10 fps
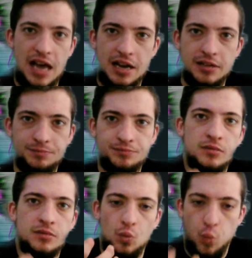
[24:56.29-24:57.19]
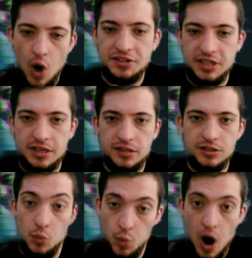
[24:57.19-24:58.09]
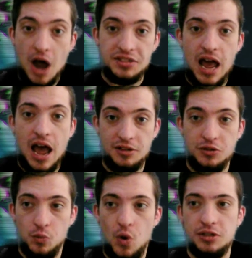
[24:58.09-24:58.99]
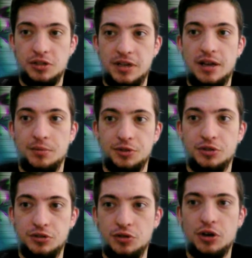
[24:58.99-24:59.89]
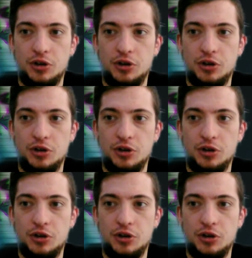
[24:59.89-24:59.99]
Get it, want it, you want to be able to do it,